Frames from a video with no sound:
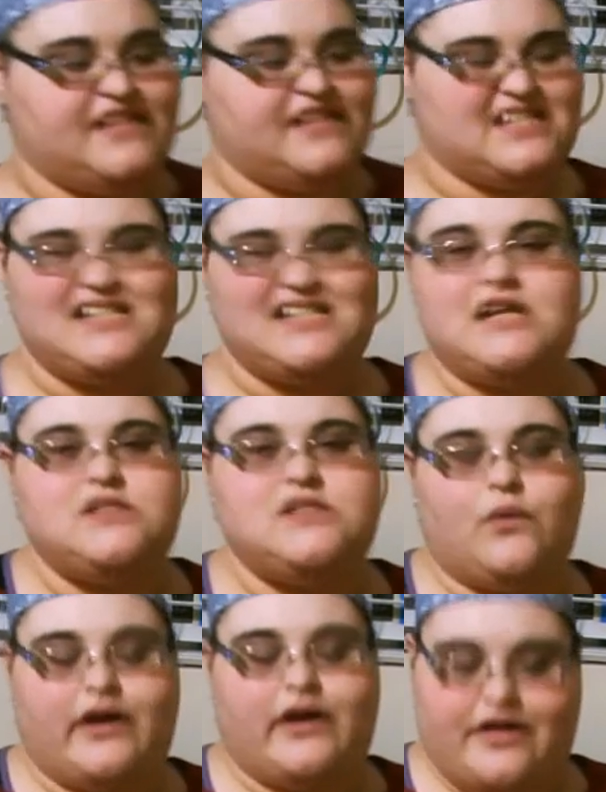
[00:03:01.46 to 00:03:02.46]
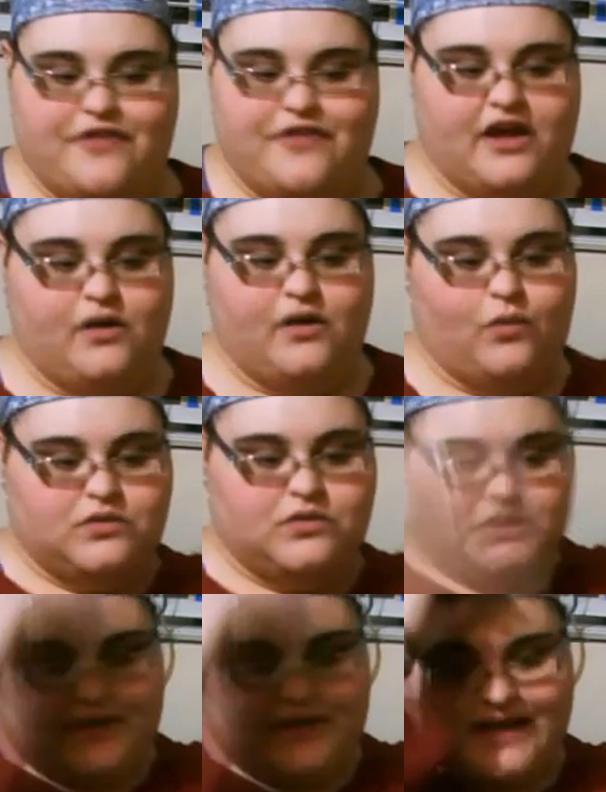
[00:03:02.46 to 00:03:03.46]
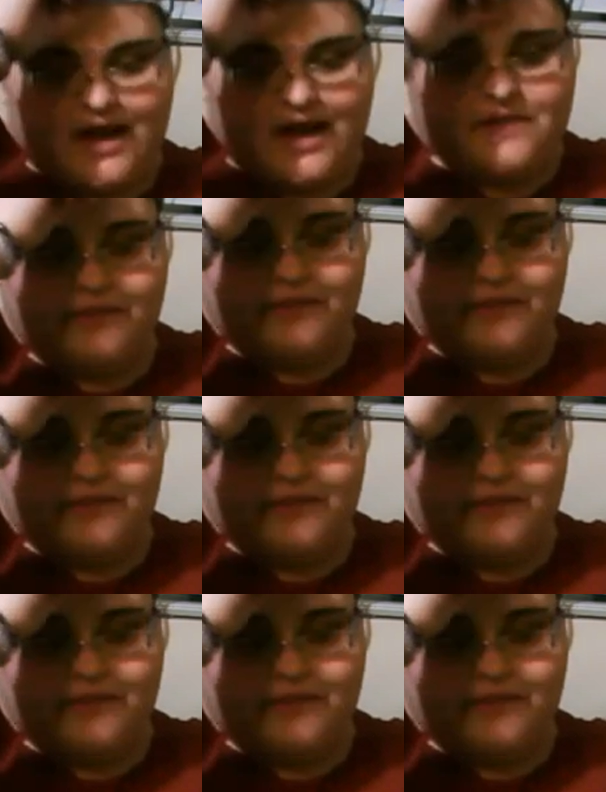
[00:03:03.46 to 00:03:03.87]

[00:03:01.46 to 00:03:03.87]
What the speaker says: it doesn't tend to work, I think I won't do it again.